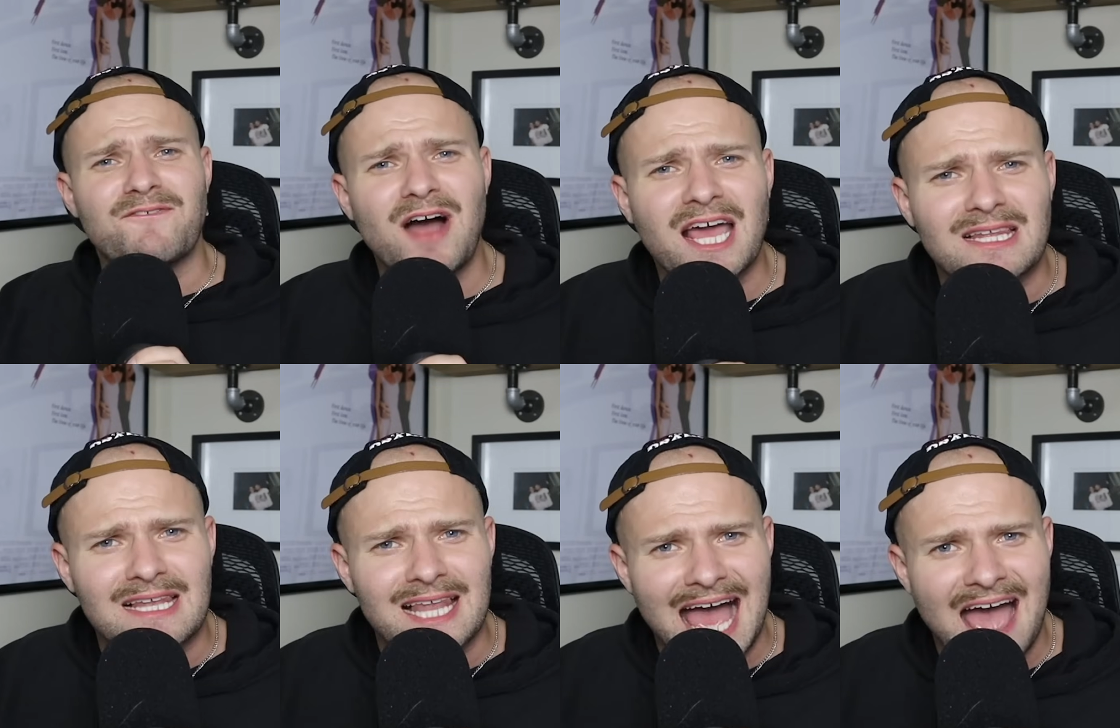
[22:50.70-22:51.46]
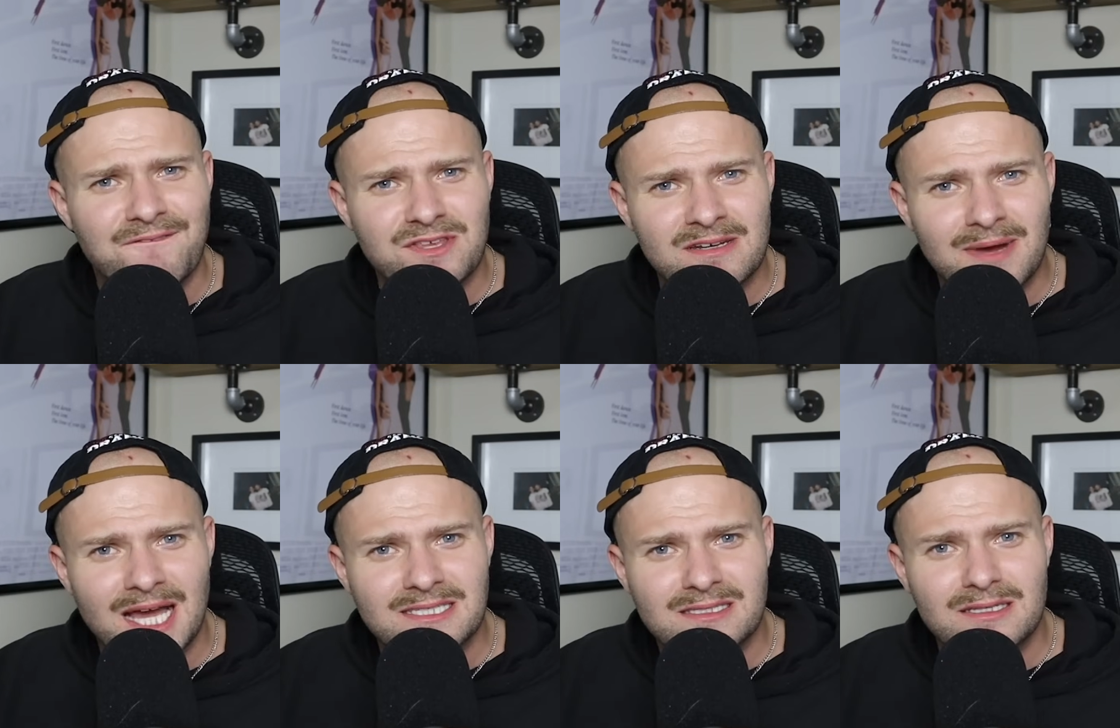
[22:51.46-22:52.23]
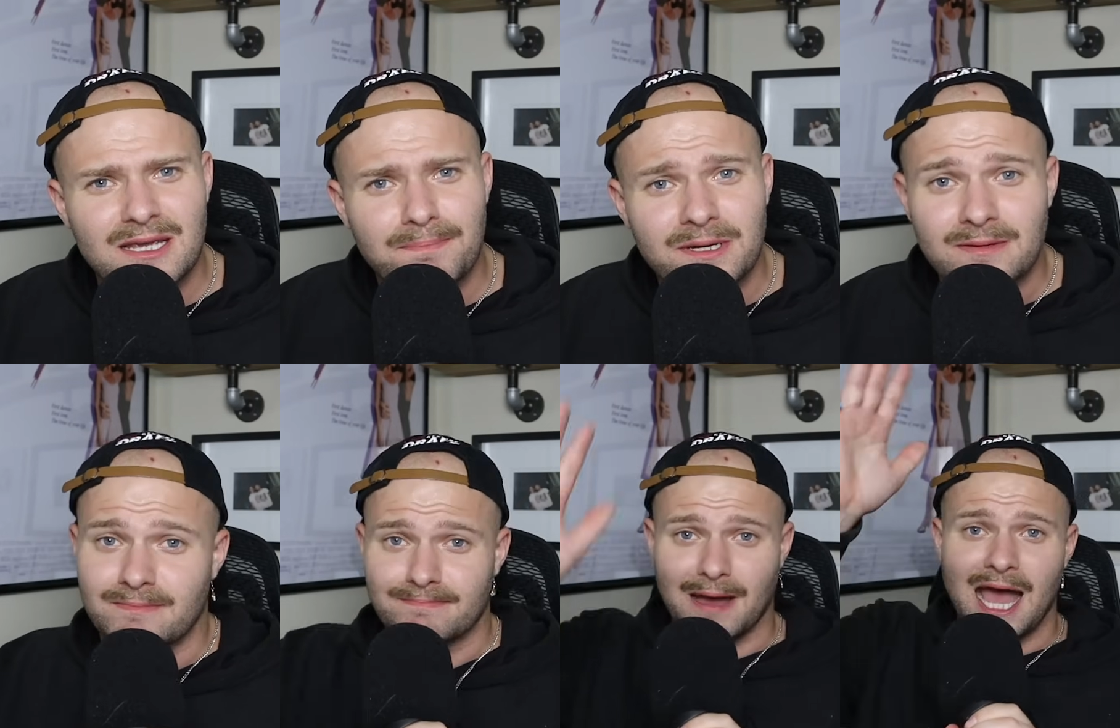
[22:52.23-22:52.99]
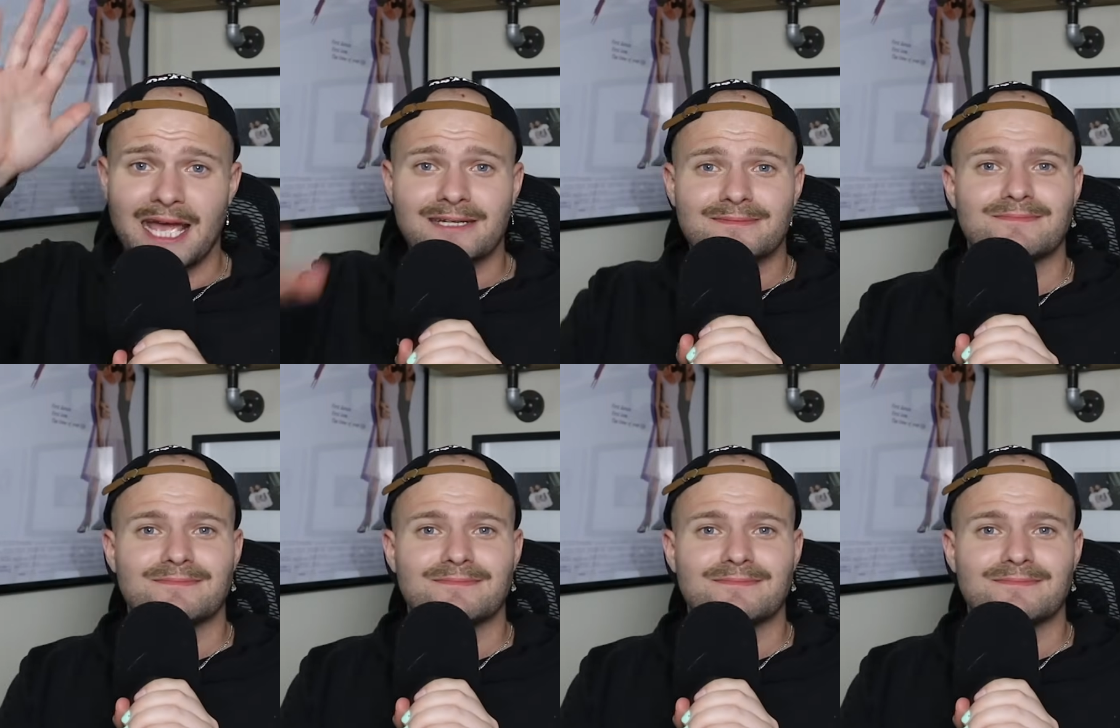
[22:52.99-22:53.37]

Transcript: if I laughed in my sleep, bye.